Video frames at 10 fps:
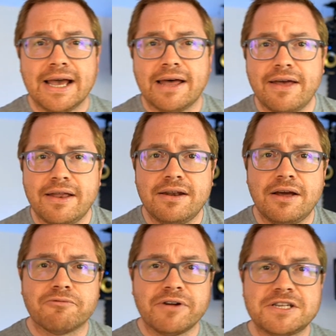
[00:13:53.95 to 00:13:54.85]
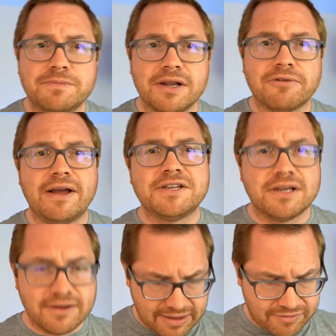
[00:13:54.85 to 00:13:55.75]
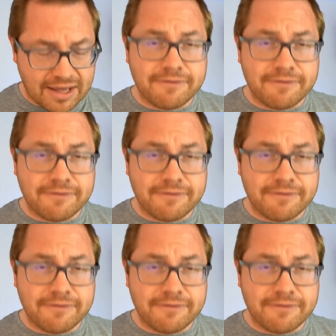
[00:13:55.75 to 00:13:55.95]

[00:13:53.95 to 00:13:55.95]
And then Reese Millen Racing have given it a